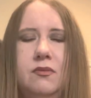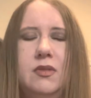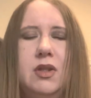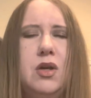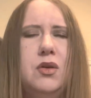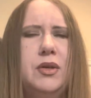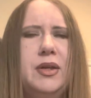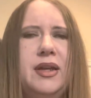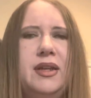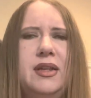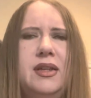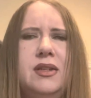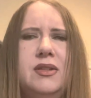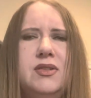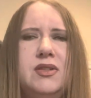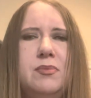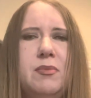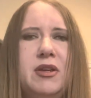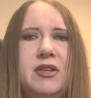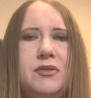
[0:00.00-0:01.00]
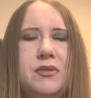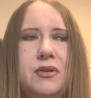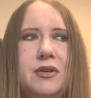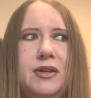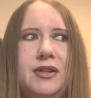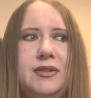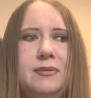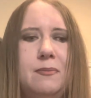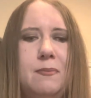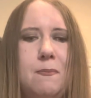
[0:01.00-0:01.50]
Okay, here's my
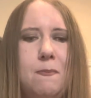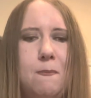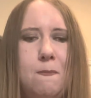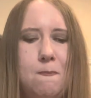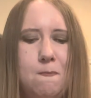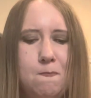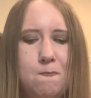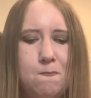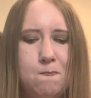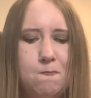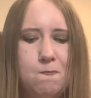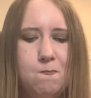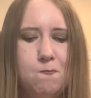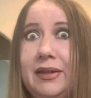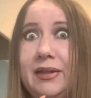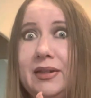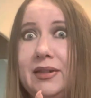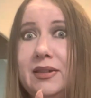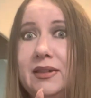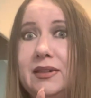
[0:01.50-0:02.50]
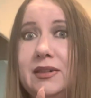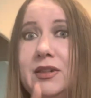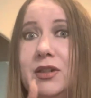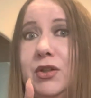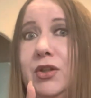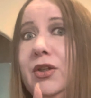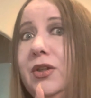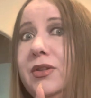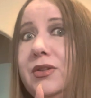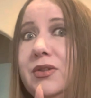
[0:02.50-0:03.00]
thought. The
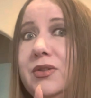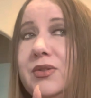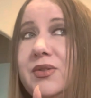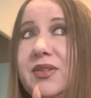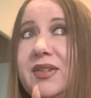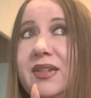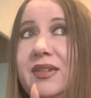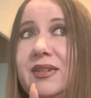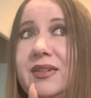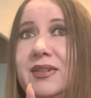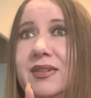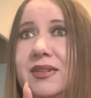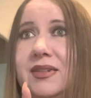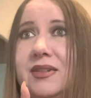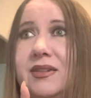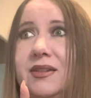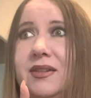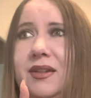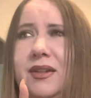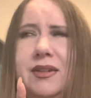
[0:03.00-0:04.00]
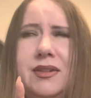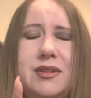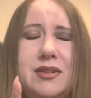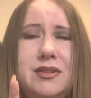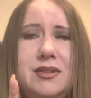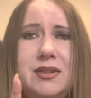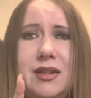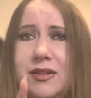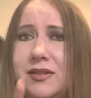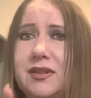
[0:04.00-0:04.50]
good news is
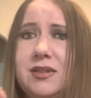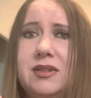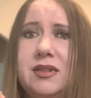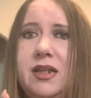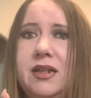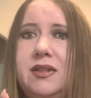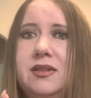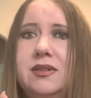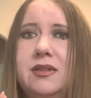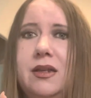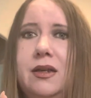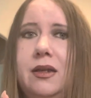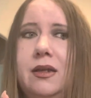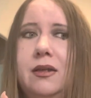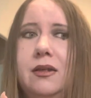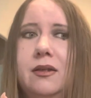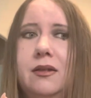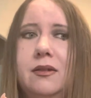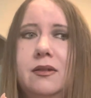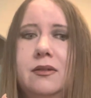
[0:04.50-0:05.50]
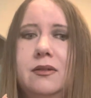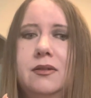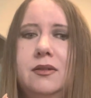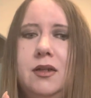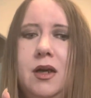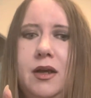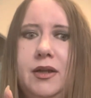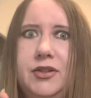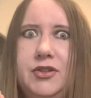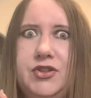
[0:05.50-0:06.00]
it doesn't taste like
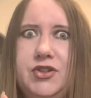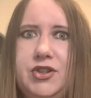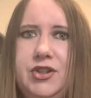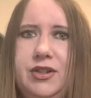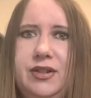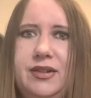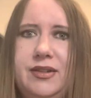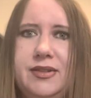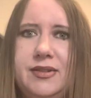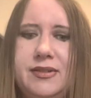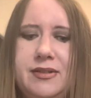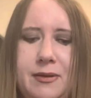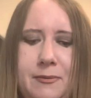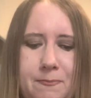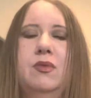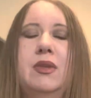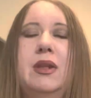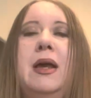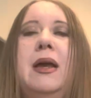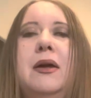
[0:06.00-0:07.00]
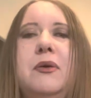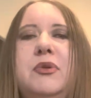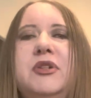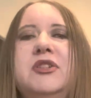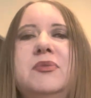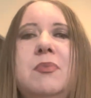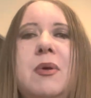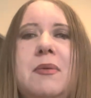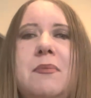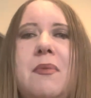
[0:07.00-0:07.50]
cottage cheese. I
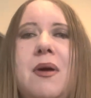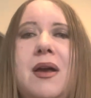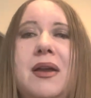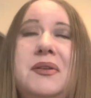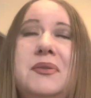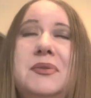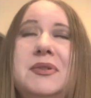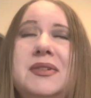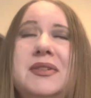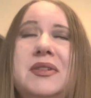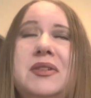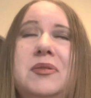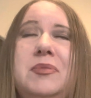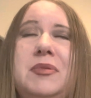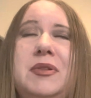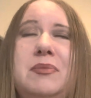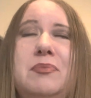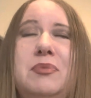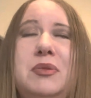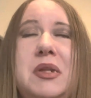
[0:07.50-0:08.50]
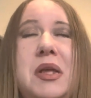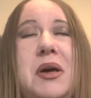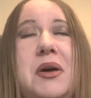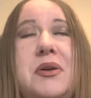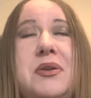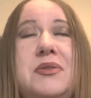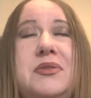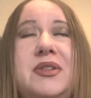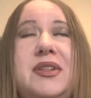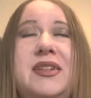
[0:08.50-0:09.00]
wish my mind was gonna be
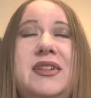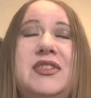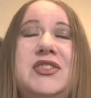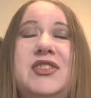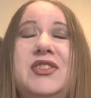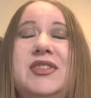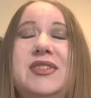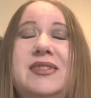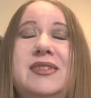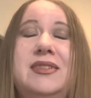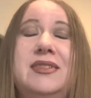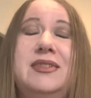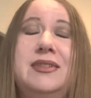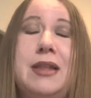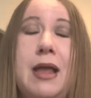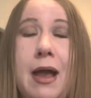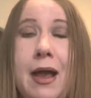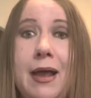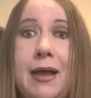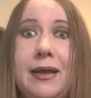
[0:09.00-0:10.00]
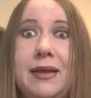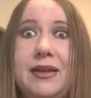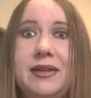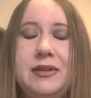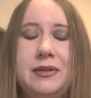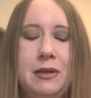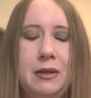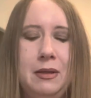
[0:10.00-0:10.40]
blown, and it's just not.